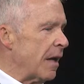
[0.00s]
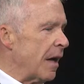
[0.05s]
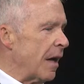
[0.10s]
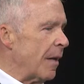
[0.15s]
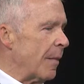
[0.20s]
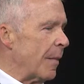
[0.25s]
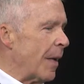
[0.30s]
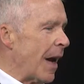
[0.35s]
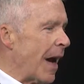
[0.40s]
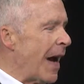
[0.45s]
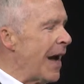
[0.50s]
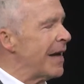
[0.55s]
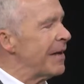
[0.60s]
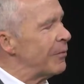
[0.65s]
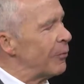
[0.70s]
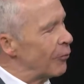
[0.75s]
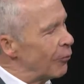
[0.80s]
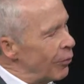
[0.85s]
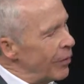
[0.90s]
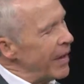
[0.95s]
um, I
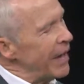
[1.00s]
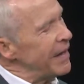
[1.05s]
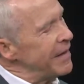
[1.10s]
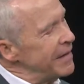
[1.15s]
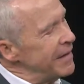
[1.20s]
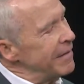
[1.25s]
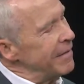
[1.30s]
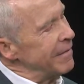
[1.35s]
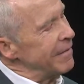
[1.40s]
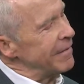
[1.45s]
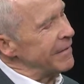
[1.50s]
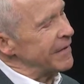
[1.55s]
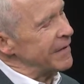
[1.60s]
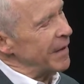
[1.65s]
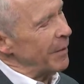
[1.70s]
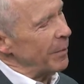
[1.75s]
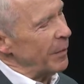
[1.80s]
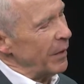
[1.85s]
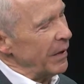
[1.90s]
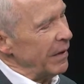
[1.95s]
read
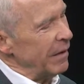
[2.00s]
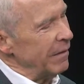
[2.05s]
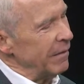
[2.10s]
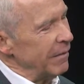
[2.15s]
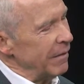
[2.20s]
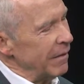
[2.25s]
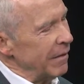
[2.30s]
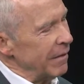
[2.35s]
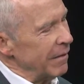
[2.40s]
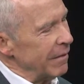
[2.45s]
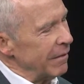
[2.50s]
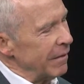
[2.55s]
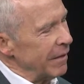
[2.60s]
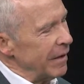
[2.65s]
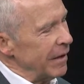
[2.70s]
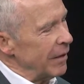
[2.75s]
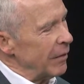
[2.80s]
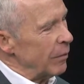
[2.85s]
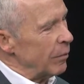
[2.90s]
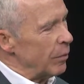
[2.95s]
something
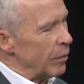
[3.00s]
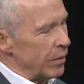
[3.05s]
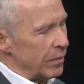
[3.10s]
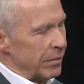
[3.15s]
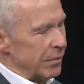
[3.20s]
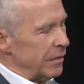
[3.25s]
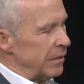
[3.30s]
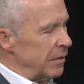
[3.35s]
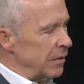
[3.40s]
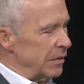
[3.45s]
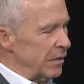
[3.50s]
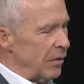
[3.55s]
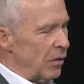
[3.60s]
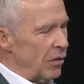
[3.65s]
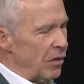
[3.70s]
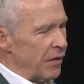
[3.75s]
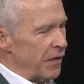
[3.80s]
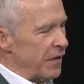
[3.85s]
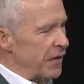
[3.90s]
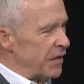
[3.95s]
in
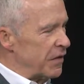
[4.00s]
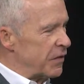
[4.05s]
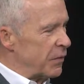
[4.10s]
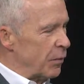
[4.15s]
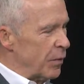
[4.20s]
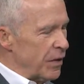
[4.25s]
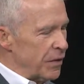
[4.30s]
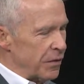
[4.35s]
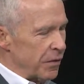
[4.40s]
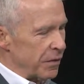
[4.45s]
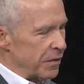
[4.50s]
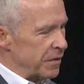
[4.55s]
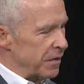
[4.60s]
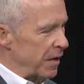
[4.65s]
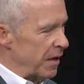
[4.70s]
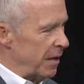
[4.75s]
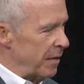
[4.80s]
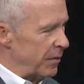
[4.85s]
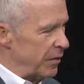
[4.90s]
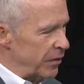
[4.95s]
all of this research
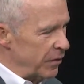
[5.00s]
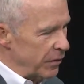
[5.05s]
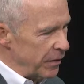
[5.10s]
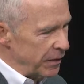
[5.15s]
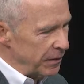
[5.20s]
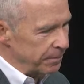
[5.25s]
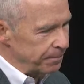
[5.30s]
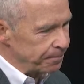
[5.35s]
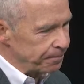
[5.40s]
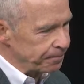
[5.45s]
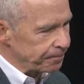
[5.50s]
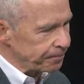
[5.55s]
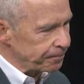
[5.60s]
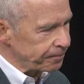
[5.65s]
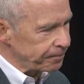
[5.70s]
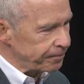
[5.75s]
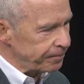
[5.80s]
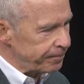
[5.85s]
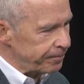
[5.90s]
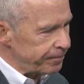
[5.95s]
that I'm doing,
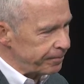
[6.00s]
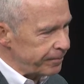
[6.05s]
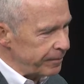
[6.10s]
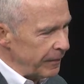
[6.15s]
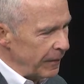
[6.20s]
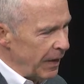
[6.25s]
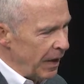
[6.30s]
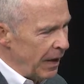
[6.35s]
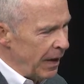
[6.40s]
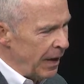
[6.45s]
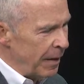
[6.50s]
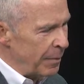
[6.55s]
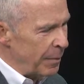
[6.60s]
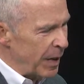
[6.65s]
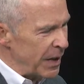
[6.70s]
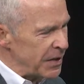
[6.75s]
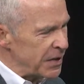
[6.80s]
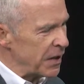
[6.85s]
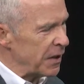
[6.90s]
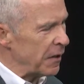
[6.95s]
and
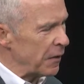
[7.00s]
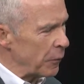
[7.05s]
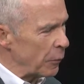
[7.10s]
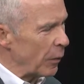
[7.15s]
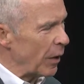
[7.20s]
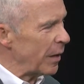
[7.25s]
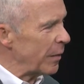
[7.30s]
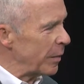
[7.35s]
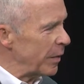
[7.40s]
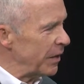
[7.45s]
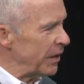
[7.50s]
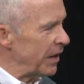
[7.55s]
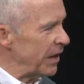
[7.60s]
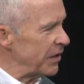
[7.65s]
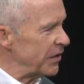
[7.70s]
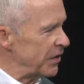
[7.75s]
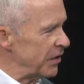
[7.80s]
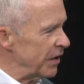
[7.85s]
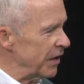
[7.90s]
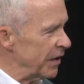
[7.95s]
basically the
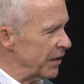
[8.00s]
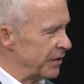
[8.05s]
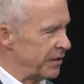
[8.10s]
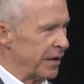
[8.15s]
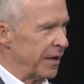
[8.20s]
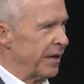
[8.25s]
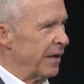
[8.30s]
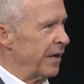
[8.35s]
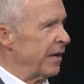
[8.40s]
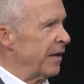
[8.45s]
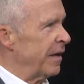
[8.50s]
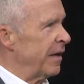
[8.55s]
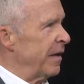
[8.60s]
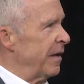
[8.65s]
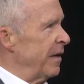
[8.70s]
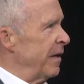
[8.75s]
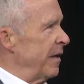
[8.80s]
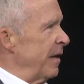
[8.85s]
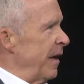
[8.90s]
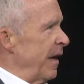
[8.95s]
recommendation is
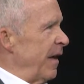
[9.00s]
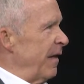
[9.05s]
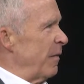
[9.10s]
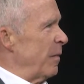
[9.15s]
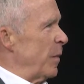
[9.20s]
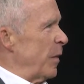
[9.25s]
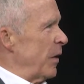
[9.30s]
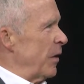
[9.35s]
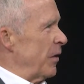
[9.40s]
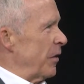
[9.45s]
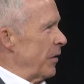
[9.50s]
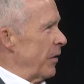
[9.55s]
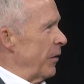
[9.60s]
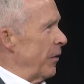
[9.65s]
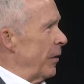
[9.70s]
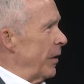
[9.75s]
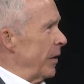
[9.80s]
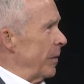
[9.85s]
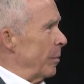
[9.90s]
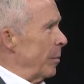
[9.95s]
everybody ought to
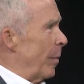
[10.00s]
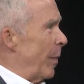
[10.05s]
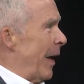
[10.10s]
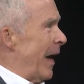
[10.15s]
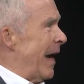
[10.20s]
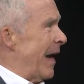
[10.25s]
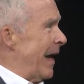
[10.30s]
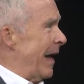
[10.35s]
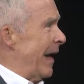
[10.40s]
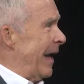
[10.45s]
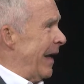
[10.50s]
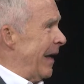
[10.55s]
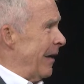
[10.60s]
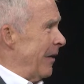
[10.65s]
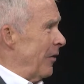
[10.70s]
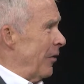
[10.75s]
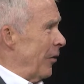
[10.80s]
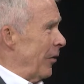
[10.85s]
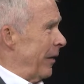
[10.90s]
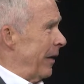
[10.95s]
go out and buy a can of
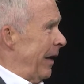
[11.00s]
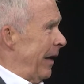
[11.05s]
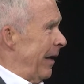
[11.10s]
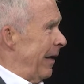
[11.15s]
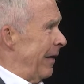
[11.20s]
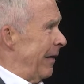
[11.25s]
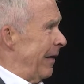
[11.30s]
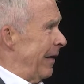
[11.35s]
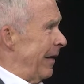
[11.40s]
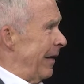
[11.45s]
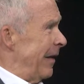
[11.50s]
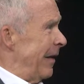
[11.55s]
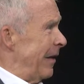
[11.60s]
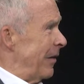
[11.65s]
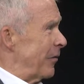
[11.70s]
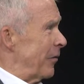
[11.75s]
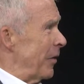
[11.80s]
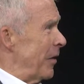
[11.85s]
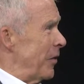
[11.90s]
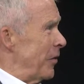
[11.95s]
Narcan and
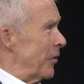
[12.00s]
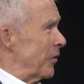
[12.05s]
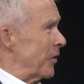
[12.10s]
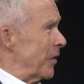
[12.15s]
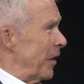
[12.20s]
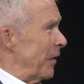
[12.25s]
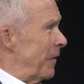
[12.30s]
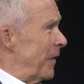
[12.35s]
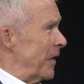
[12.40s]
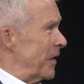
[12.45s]
then train mm -hmm. yourself